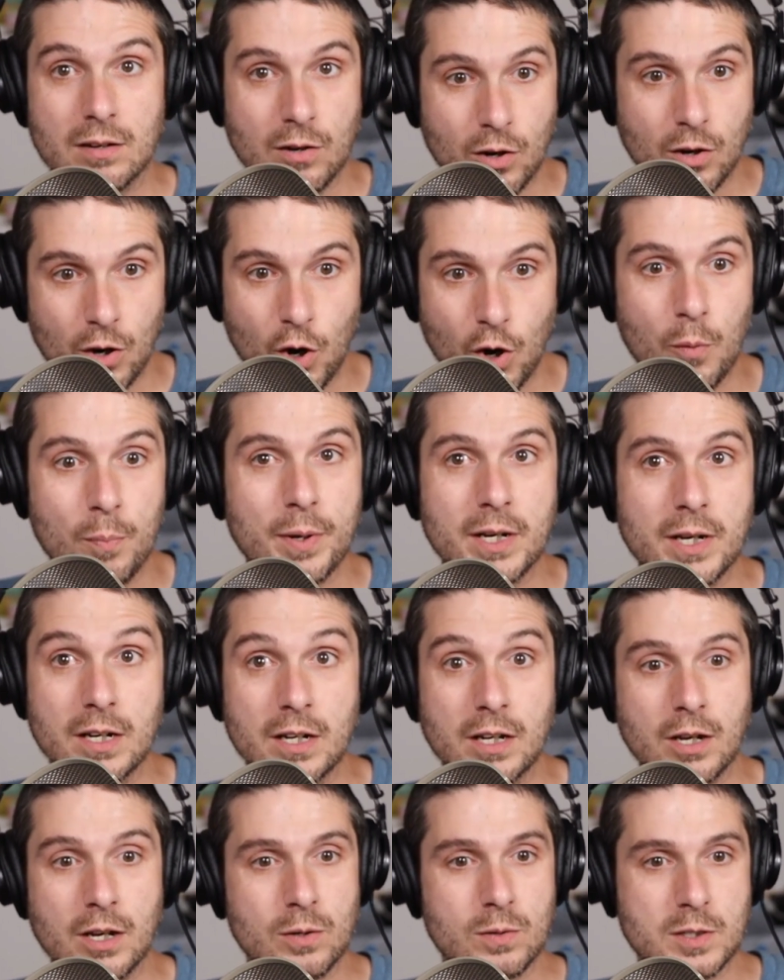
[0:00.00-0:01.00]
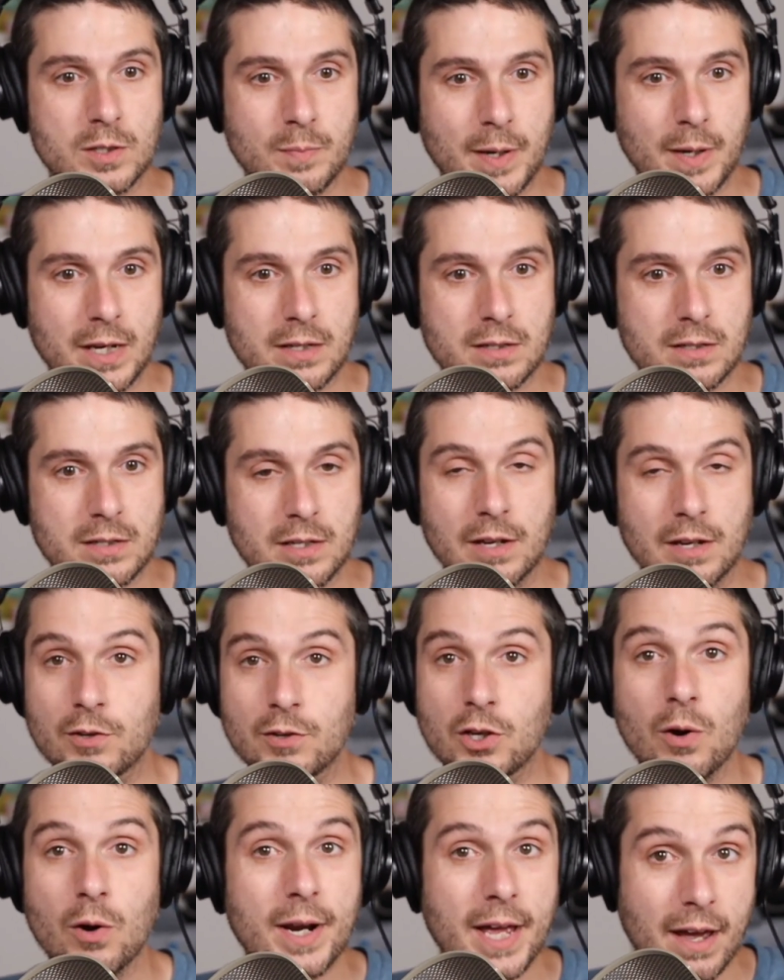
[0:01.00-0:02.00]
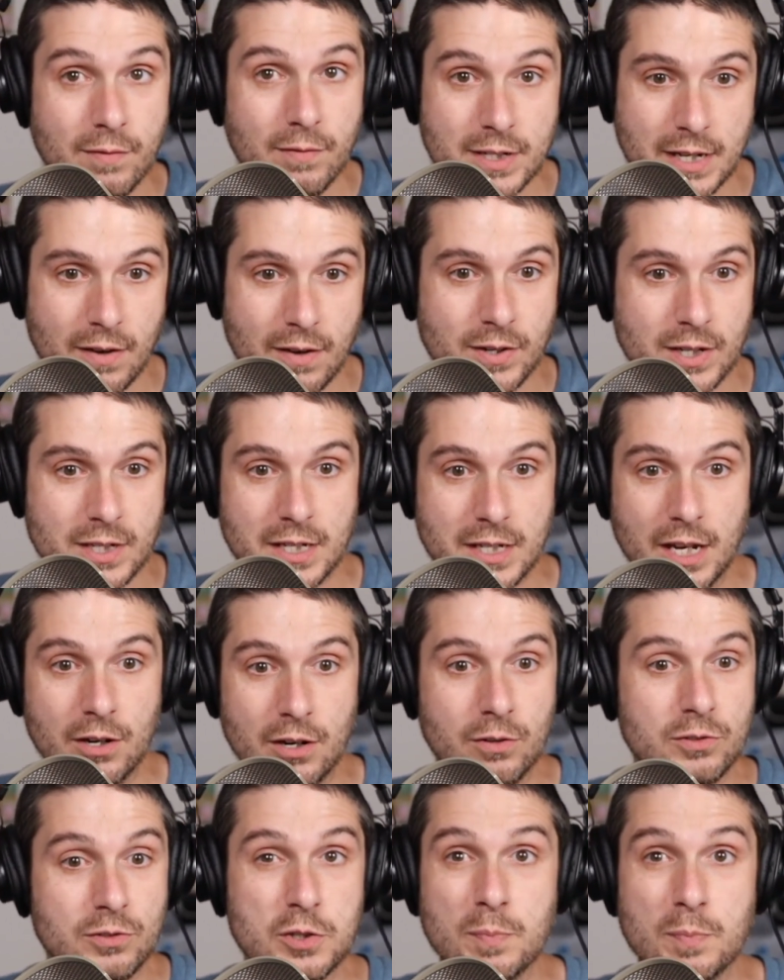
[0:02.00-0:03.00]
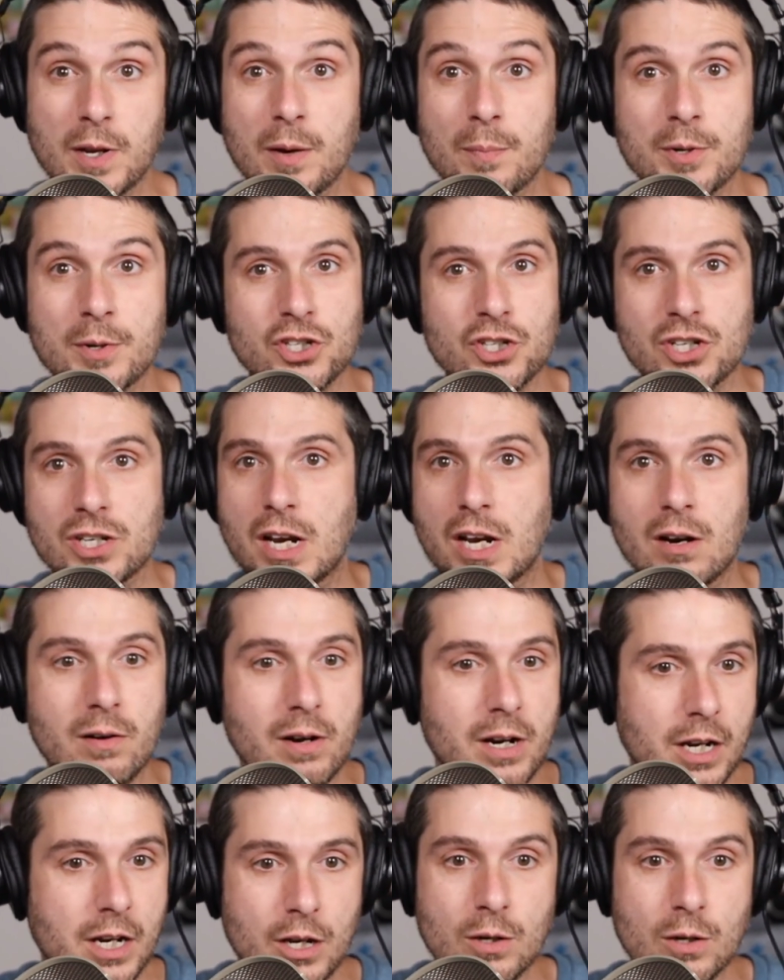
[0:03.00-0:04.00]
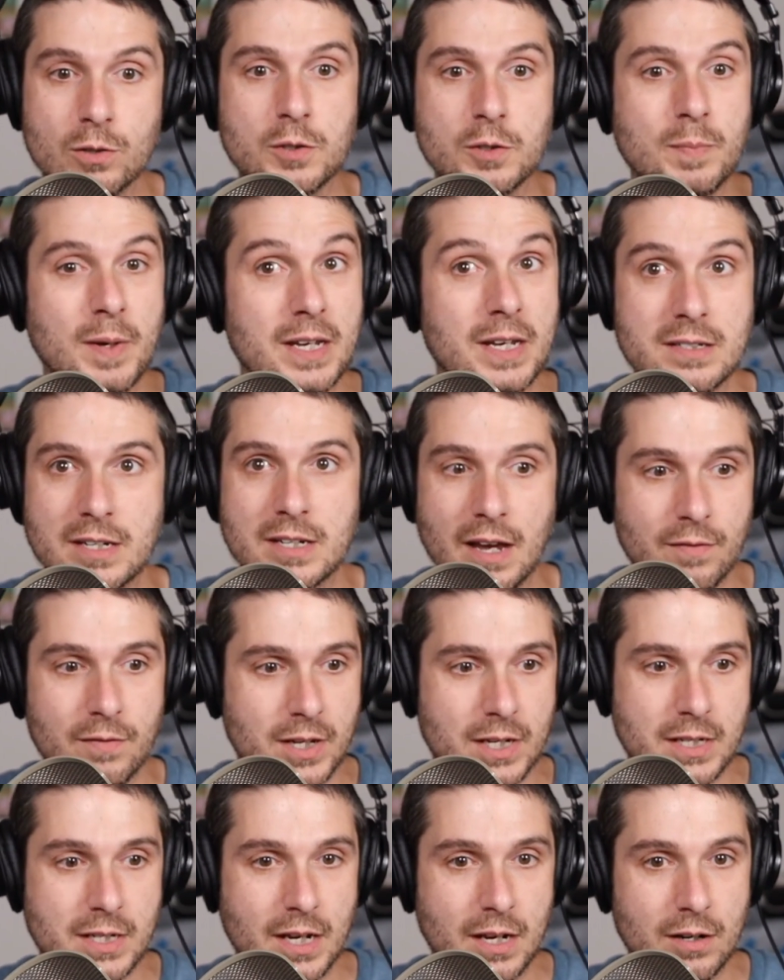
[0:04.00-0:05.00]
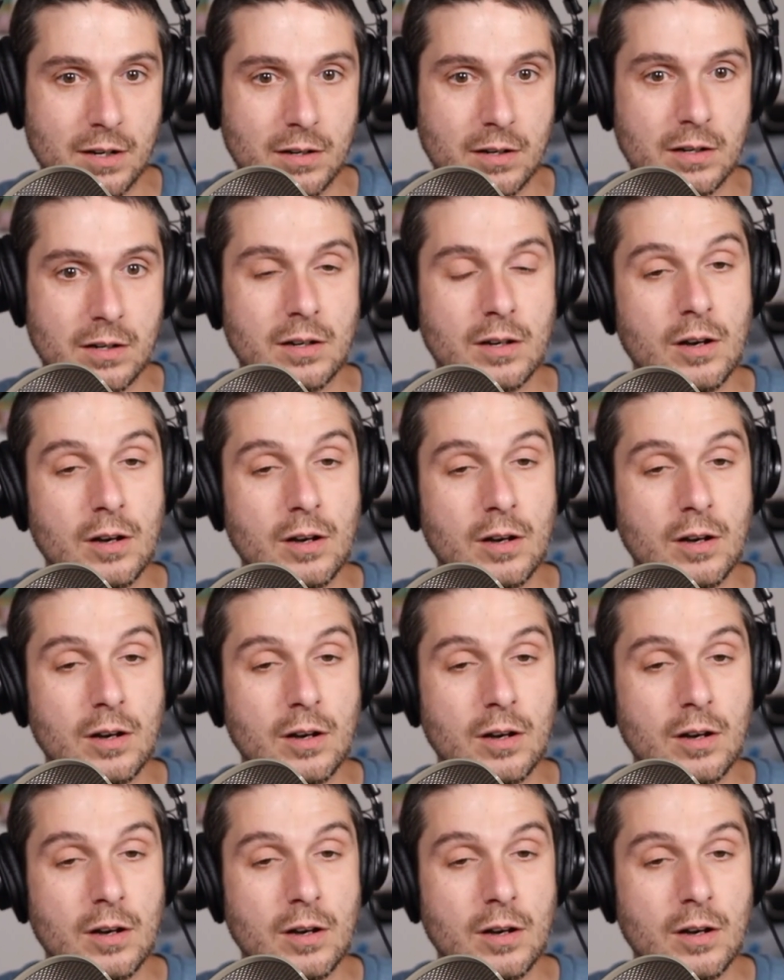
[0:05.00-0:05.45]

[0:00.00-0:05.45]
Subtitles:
open in a code space. If you don't have a dev container, it'll spin up a generic code space dev container.